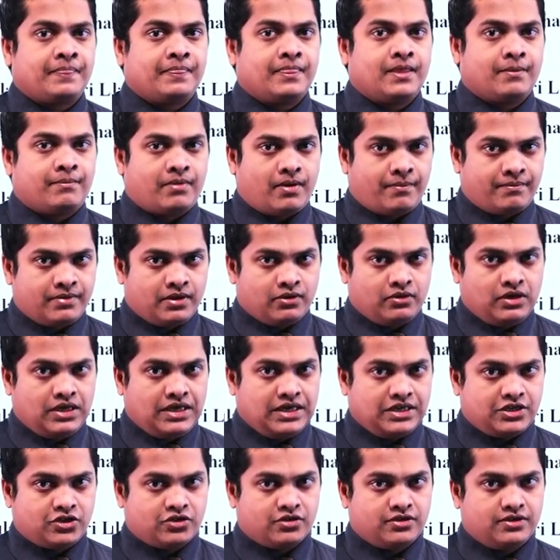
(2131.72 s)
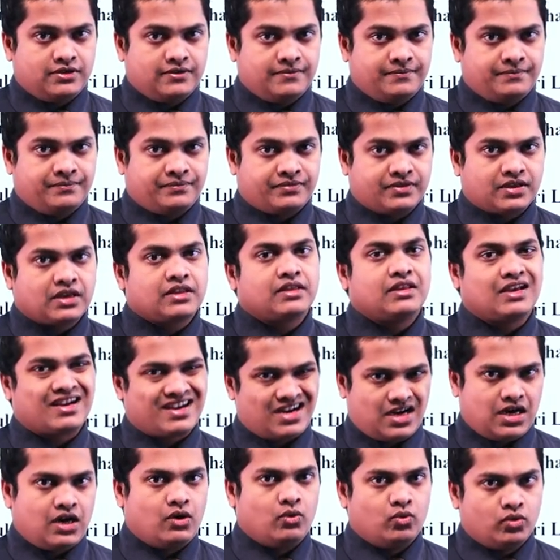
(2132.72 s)
The population, the
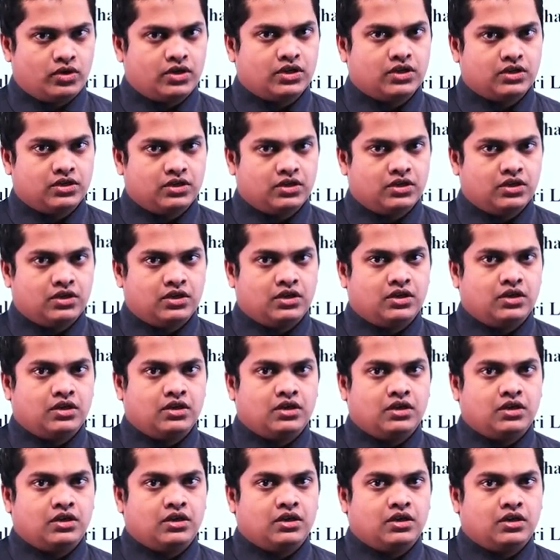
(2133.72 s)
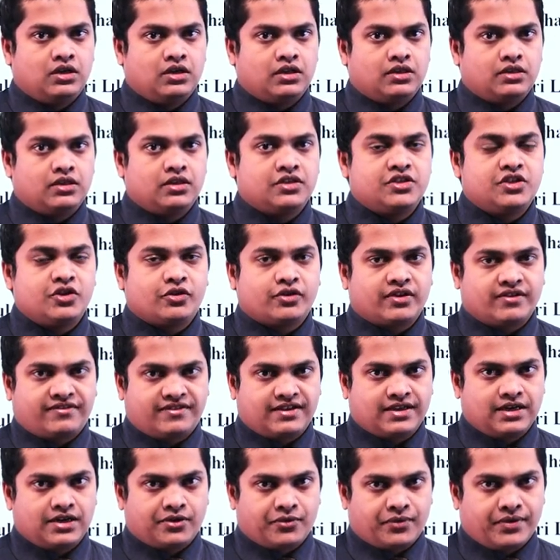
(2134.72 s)
count, the
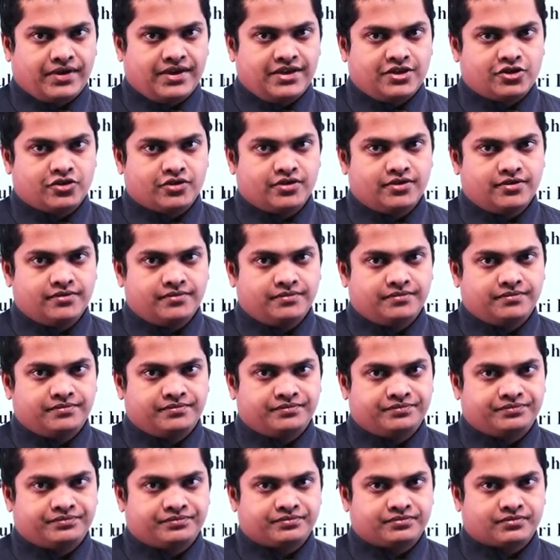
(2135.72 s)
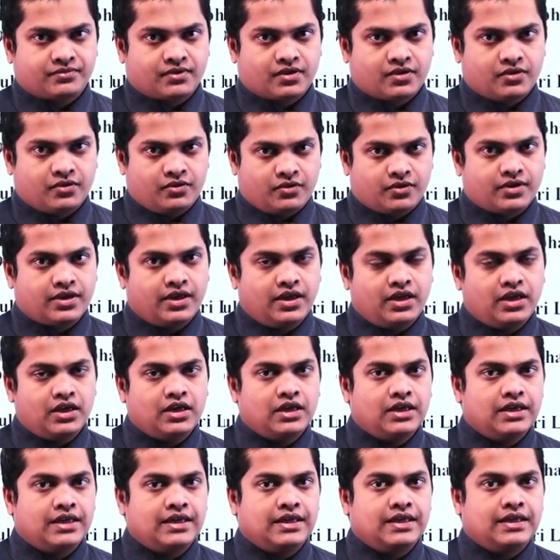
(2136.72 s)
geographical region, okay?
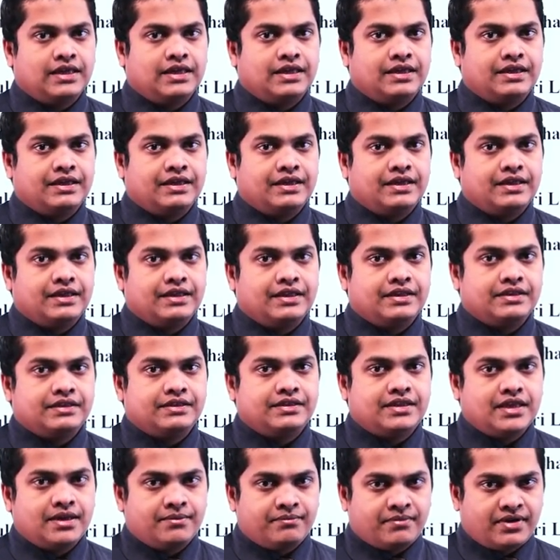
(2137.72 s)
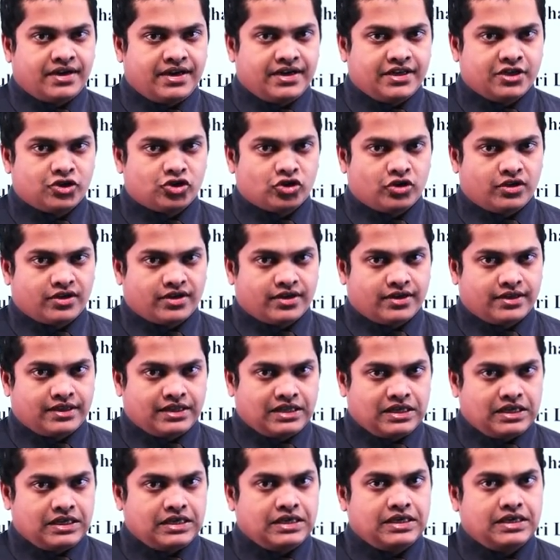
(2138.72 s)
Then, my dear children,
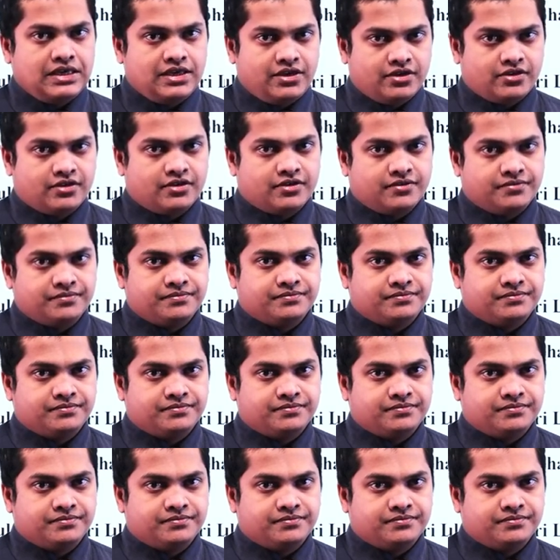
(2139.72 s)
the year,